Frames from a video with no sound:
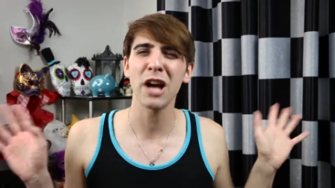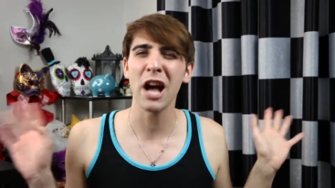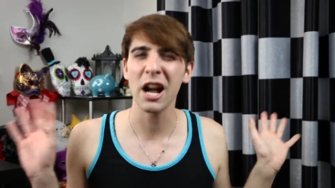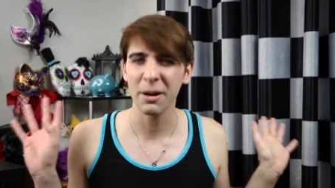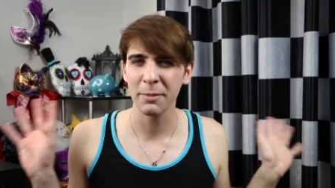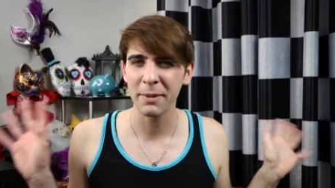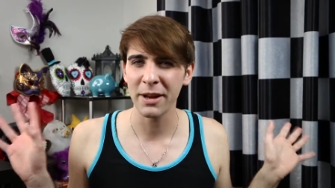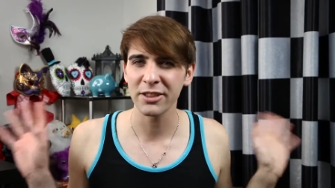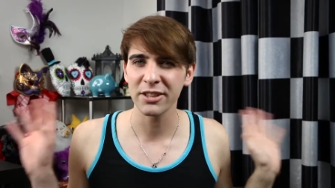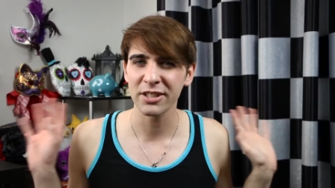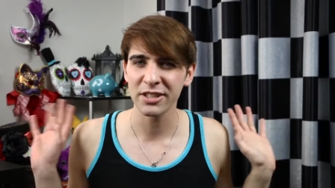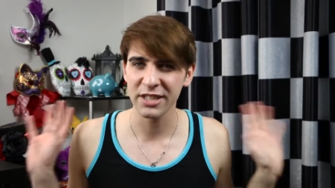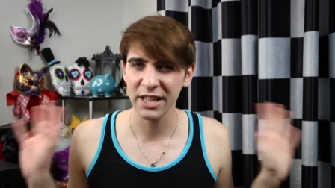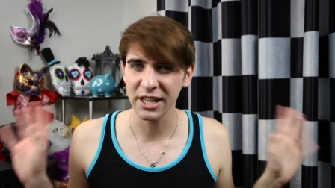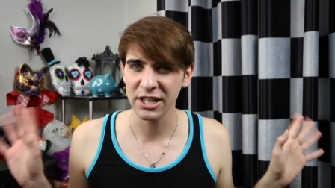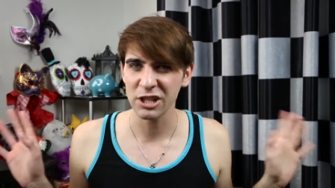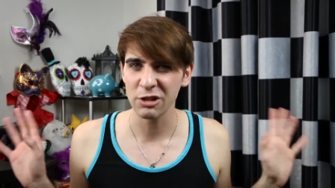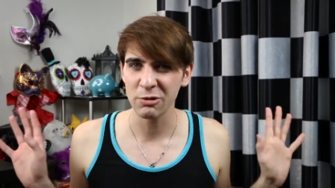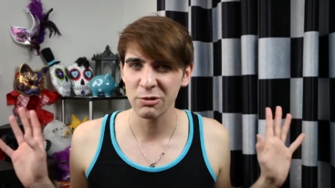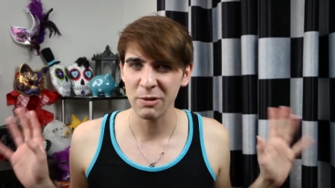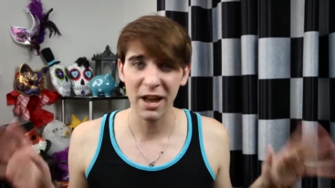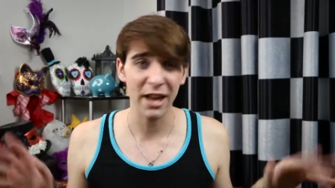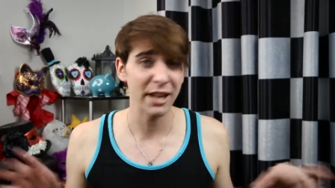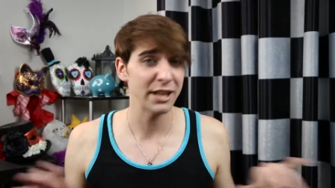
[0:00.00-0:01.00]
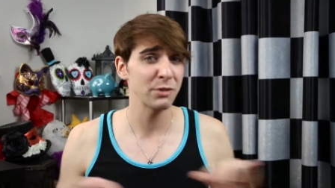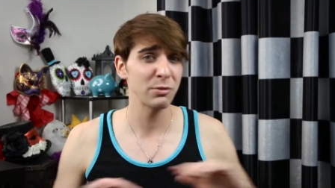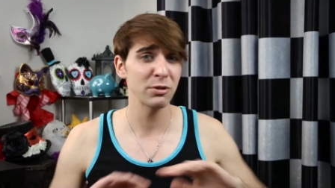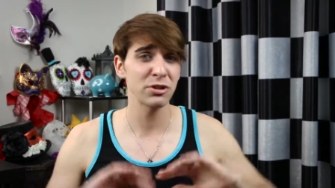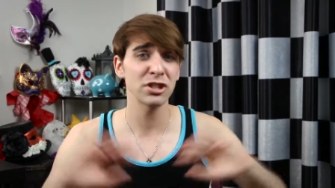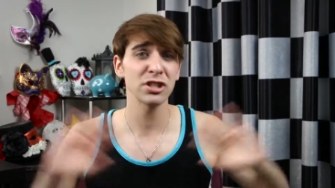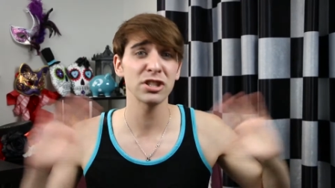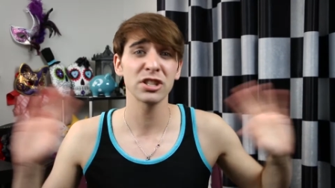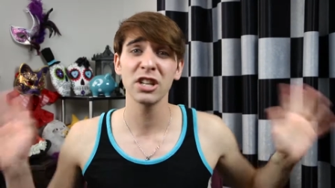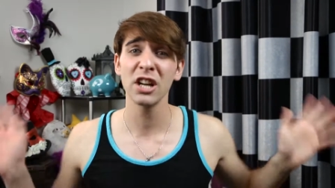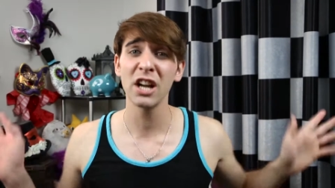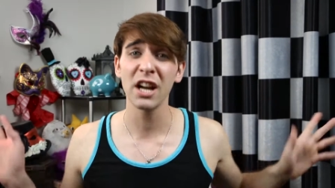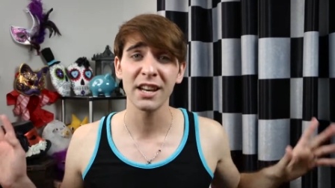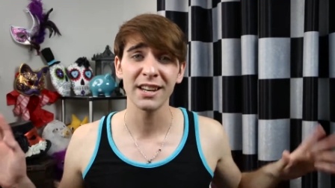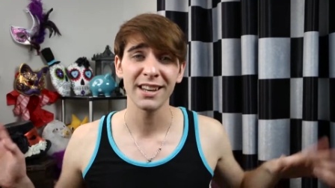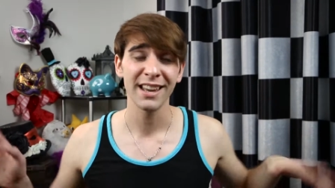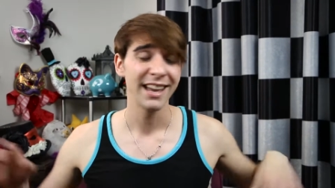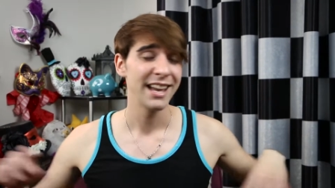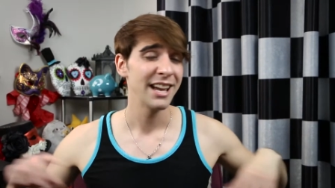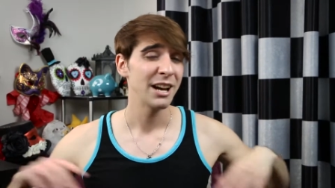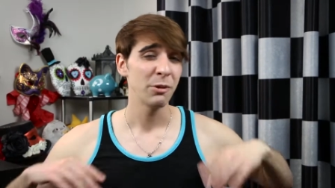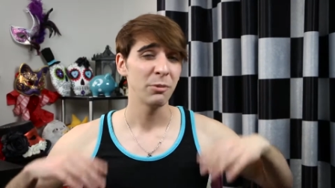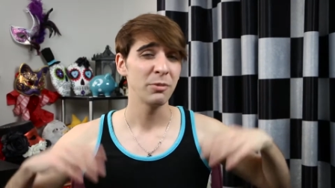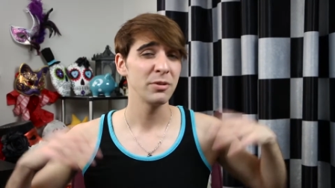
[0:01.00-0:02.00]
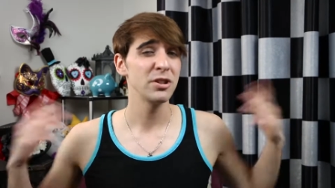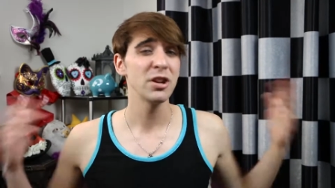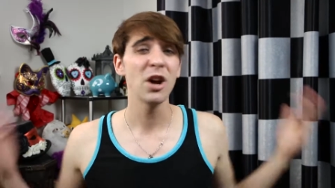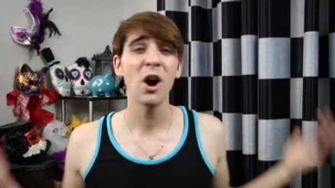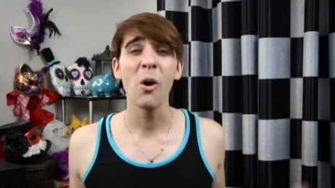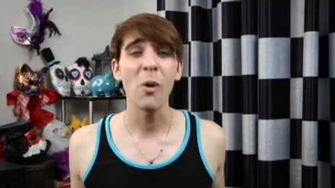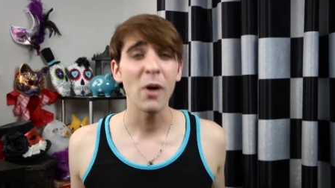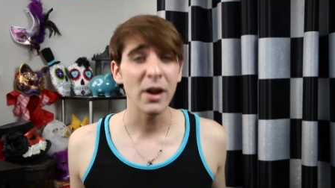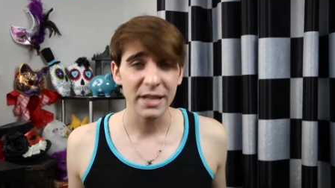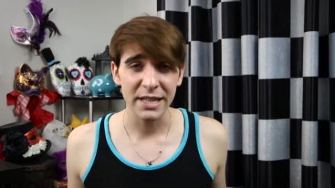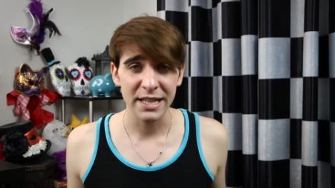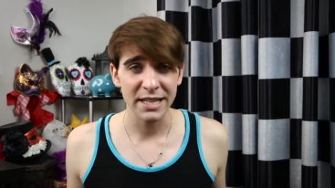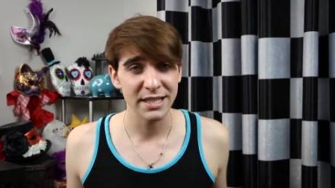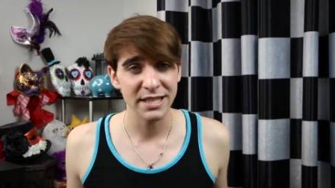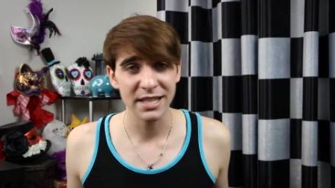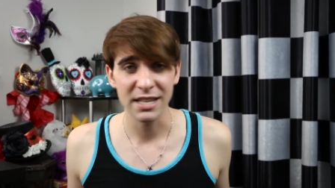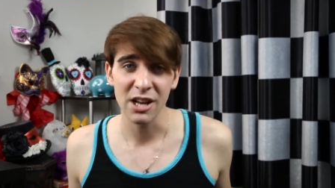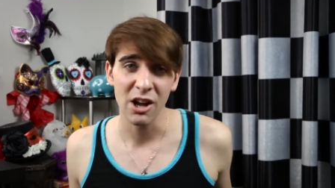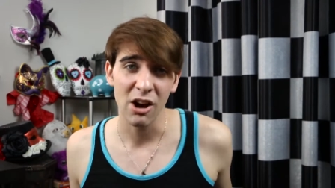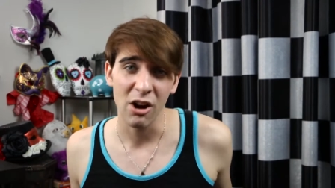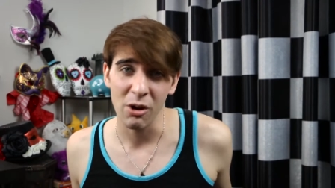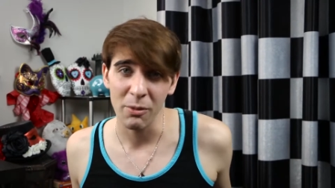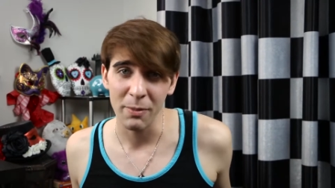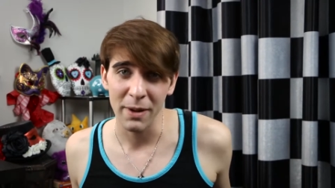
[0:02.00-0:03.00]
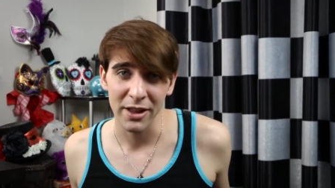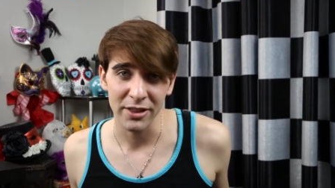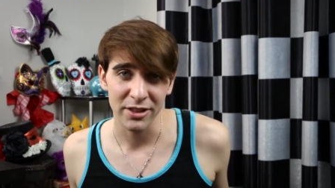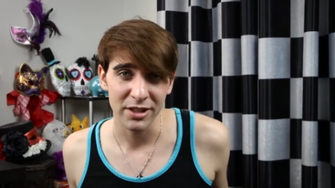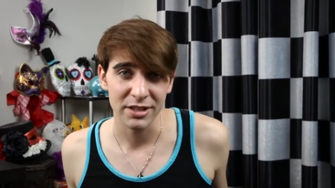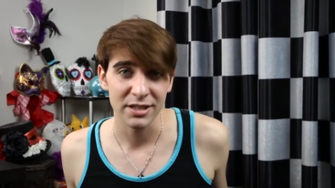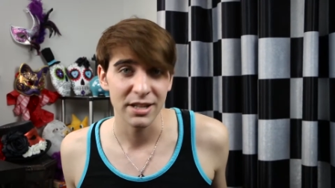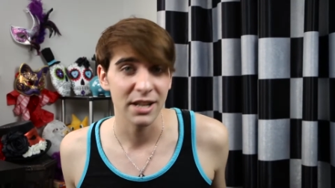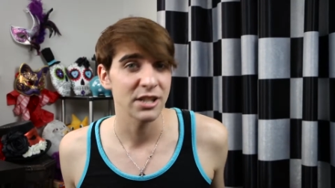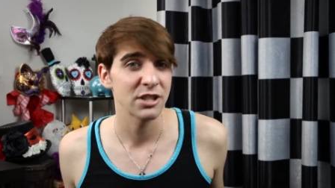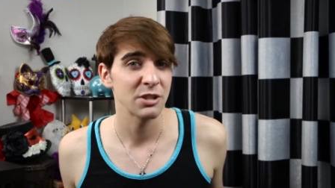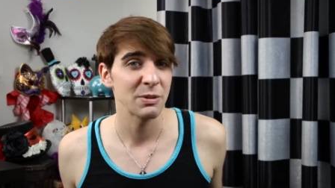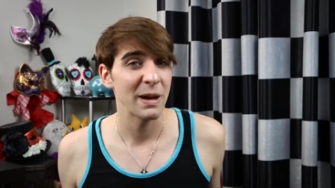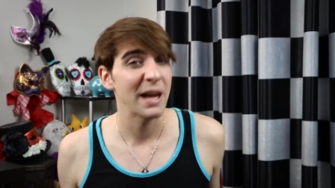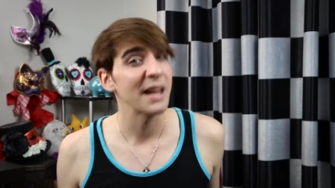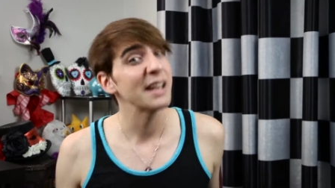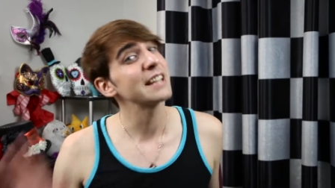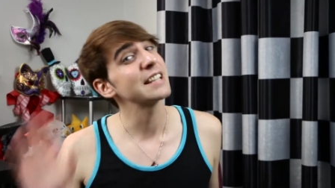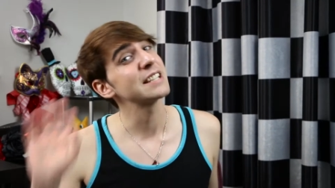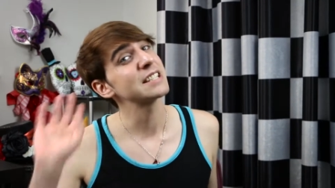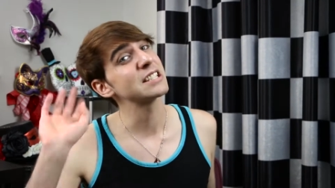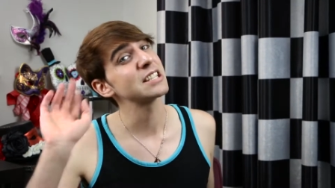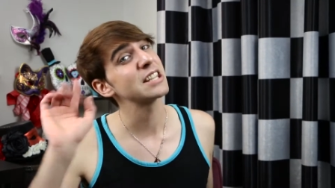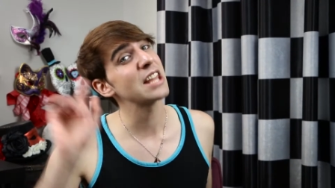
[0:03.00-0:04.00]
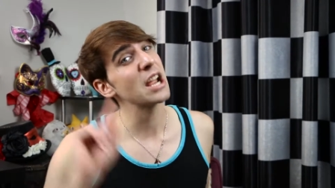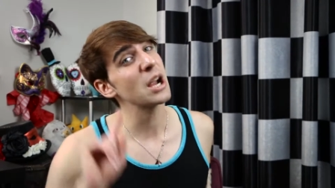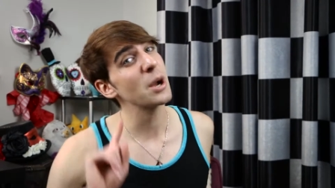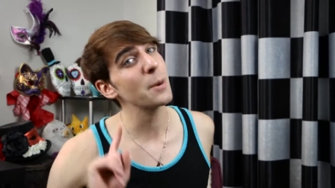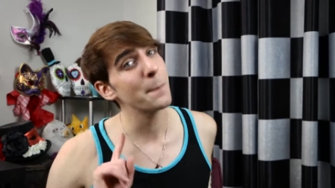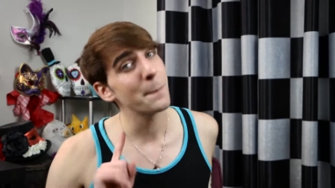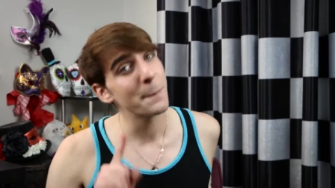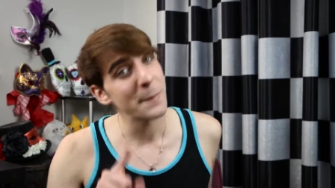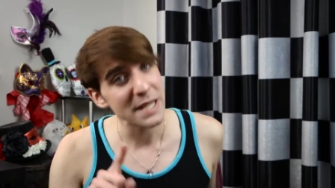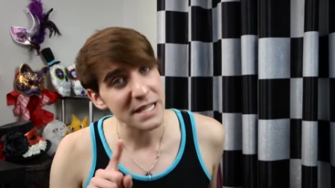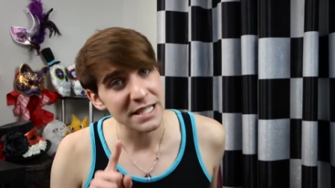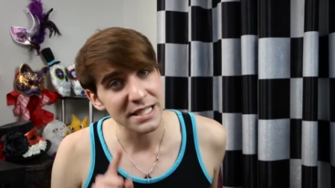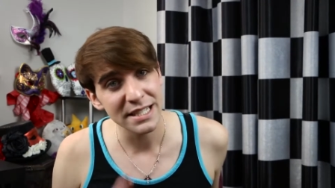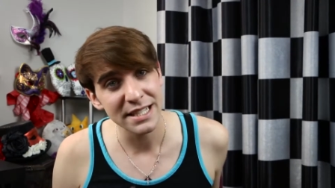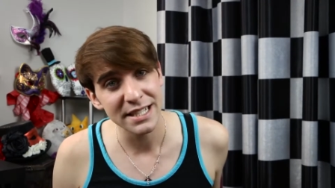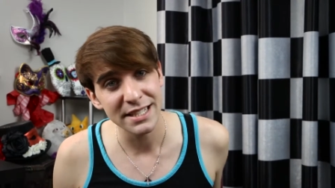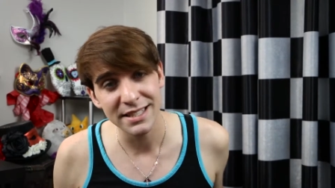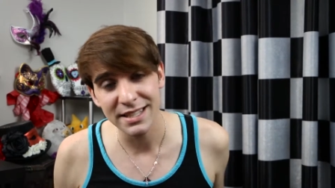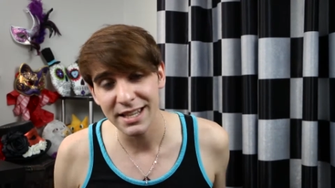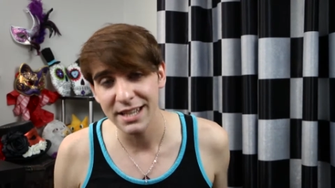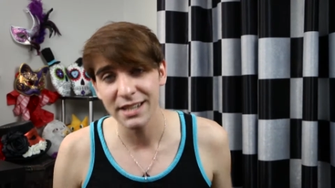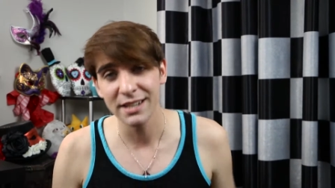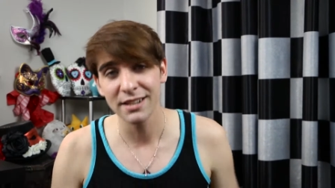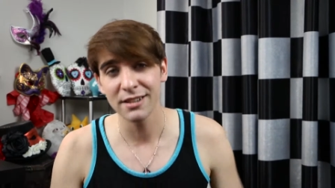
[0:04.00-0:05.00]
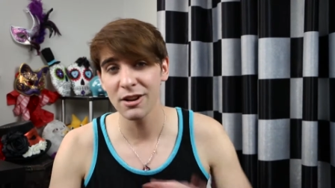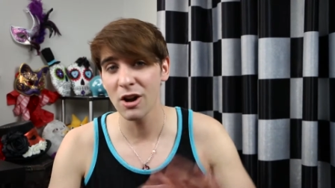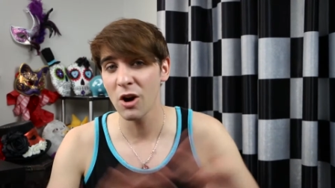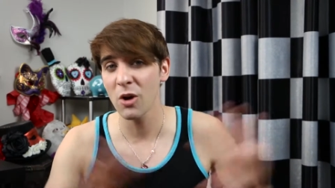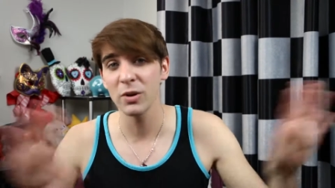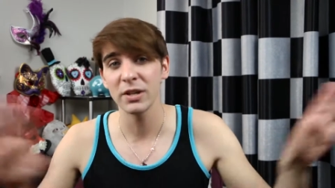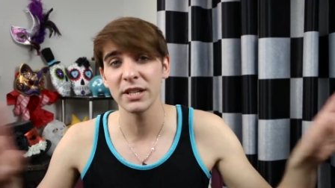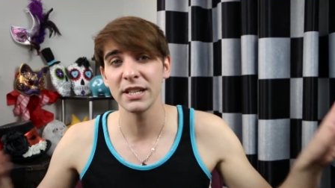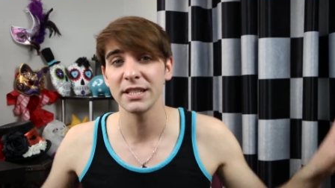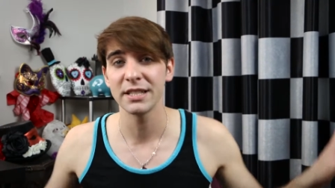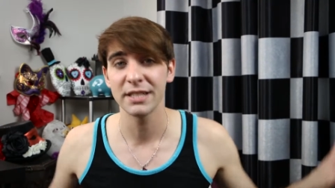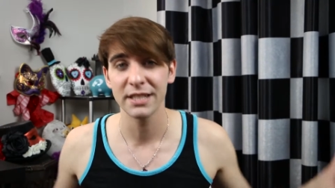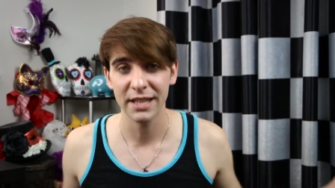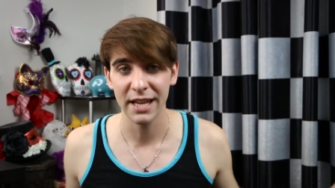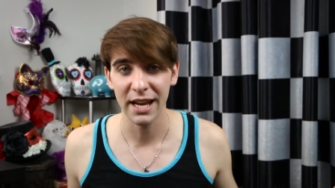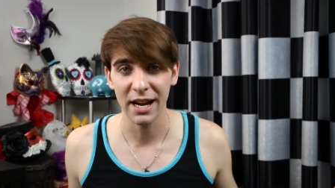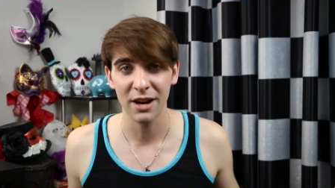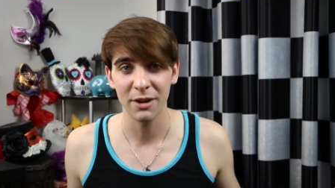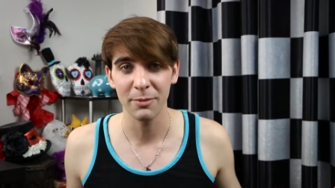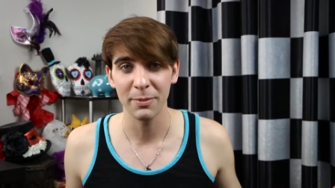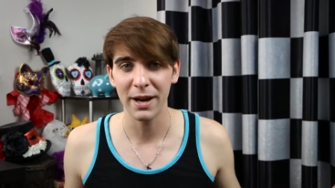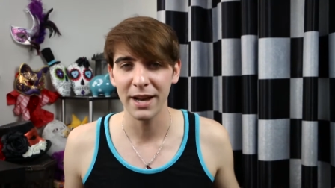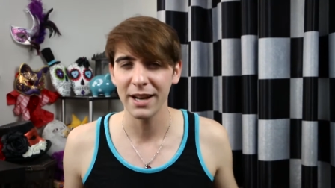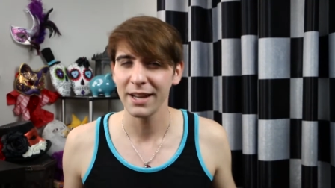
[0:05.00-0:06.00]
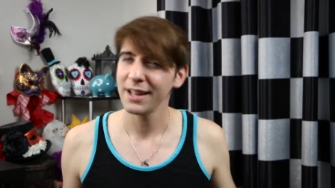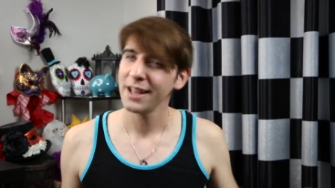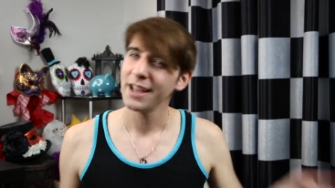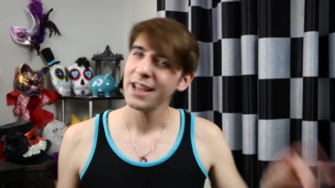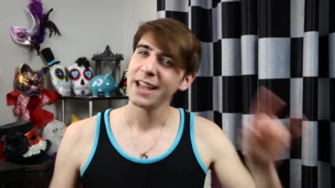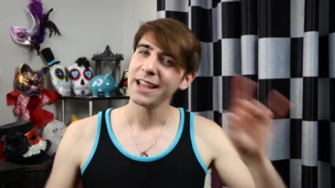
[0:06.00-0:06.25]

talk about their sexuality, which is good. No one needs to know about their sexuality. It's their business and no one needs to care about it.